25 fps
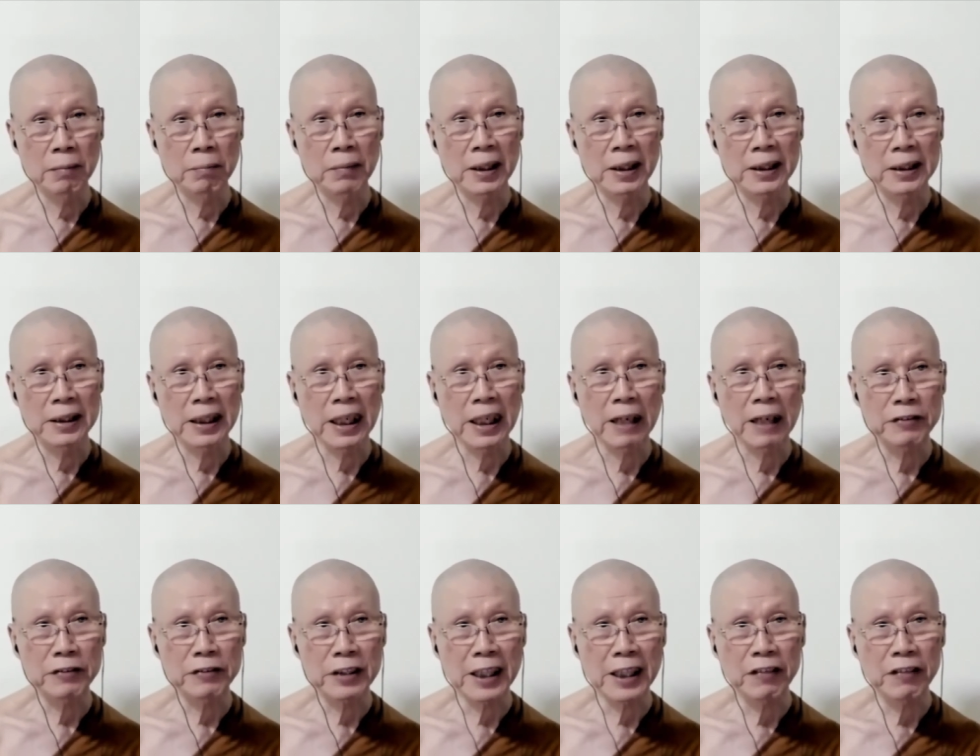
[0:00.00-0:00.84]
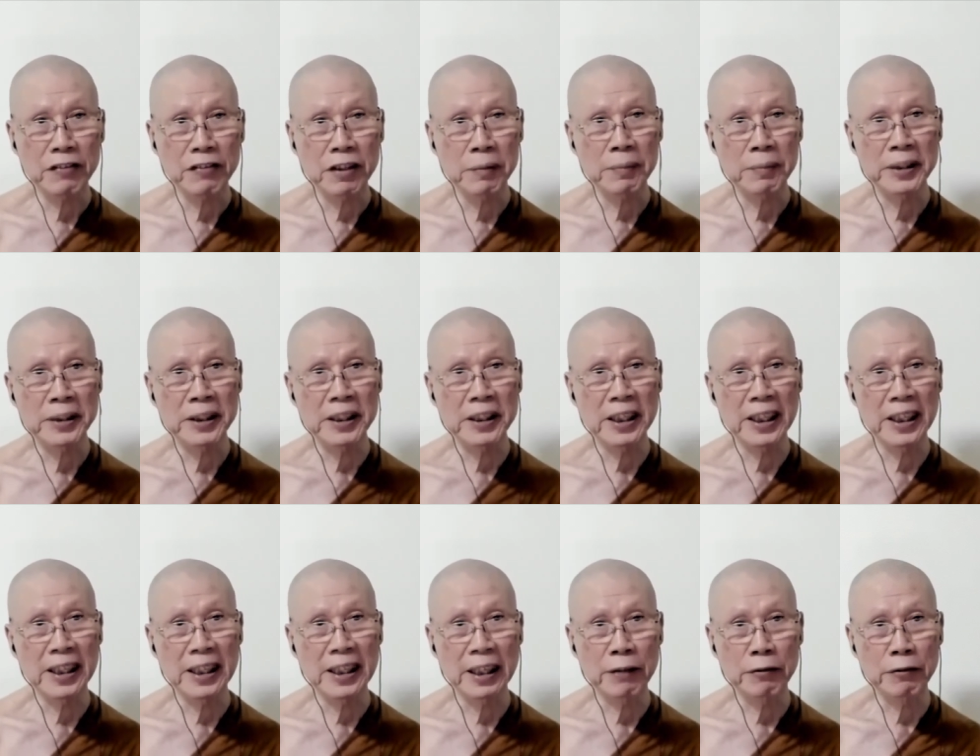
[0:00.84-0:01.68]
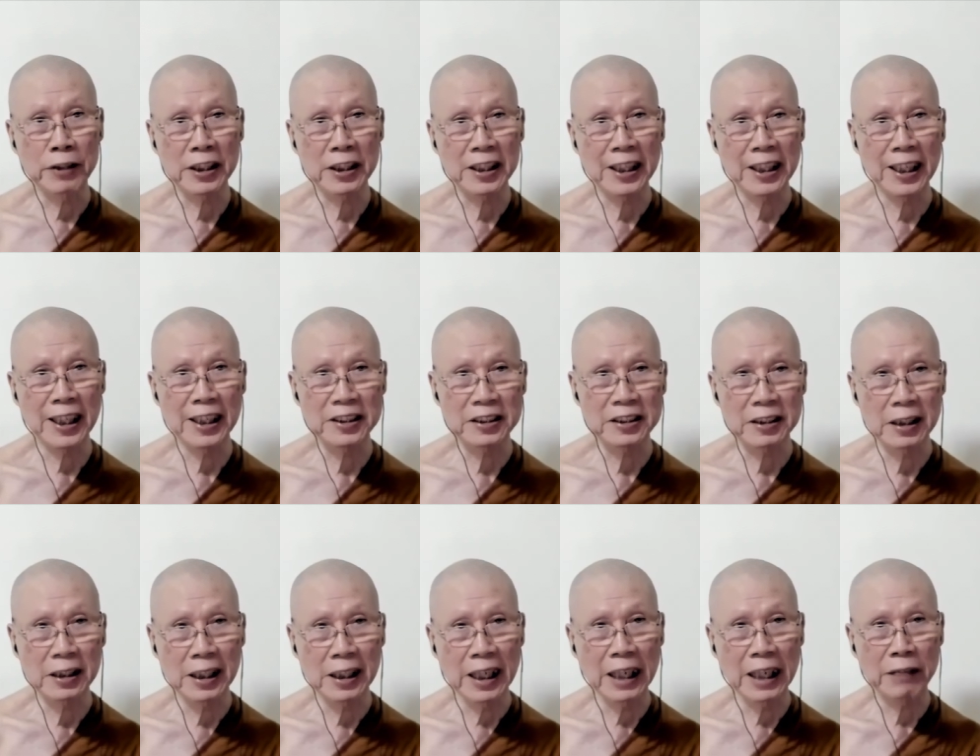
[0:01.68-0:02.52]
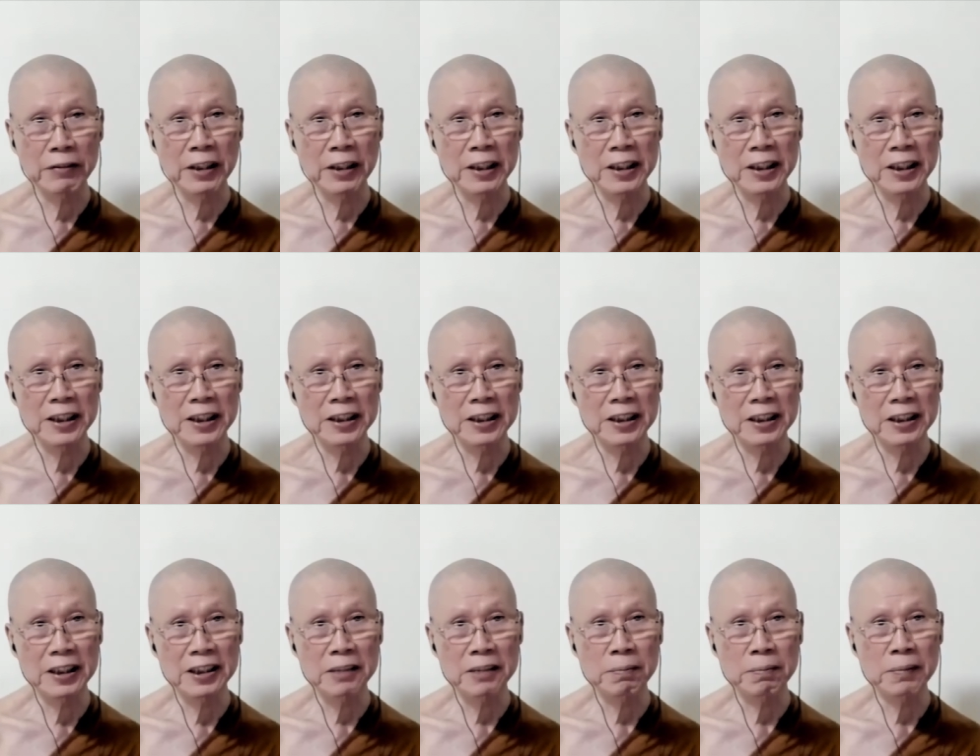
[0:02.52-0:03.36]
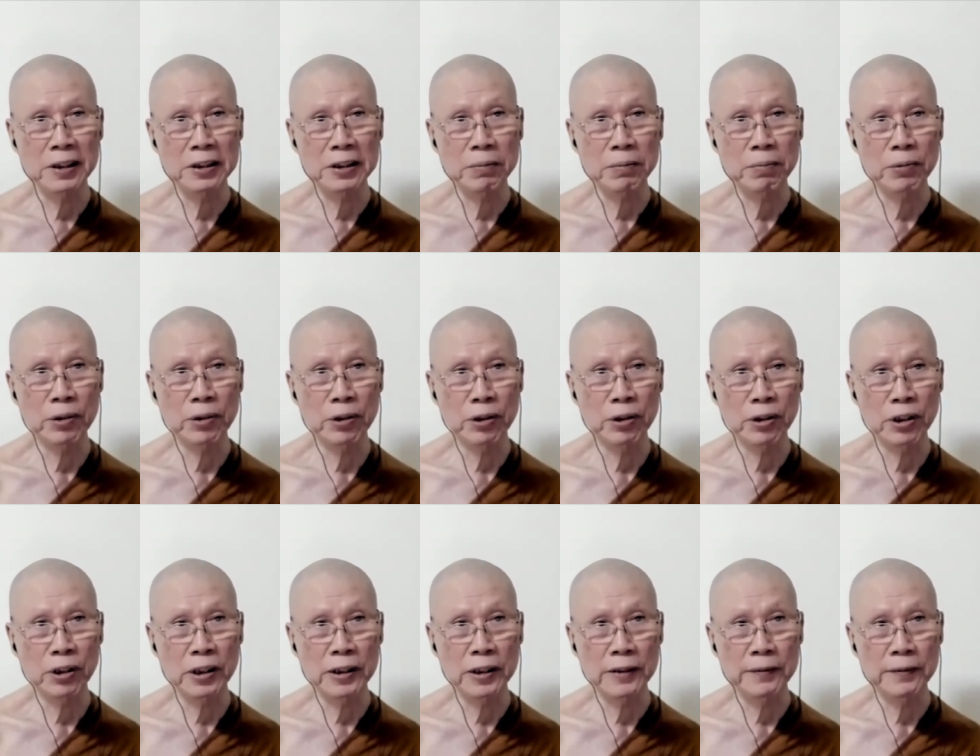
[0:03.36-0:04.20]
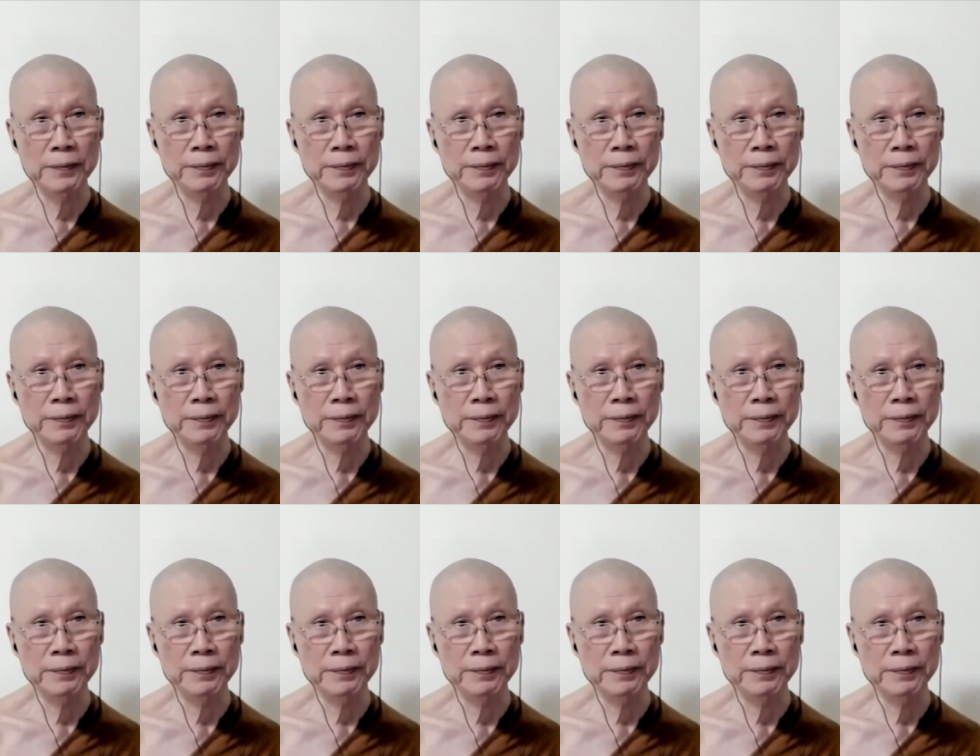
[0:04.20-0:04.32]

But after having been there, I realized having a teacher is much more